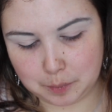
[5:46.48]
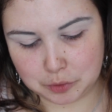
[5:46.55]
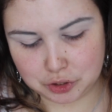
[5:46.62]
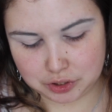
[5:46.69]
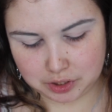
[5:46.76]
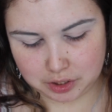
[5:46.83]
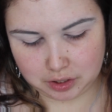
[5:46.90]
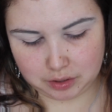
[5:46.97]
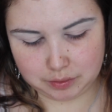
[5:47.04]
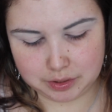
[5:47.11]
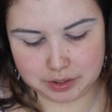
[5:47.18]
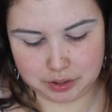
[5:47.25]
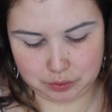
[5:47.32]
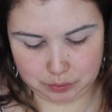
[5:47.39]
I'm just gonna go
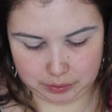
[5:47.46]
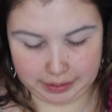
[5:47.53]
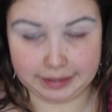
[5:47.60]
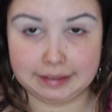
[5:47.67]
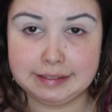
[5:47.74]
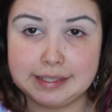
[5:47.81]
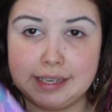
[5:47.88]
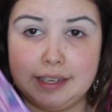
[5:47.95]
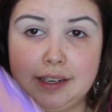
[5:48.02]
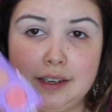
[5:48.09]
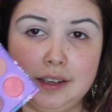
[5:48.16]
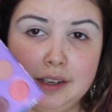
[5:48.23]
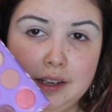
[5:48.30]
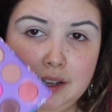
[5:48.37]
into, like I
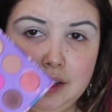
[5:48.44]
said,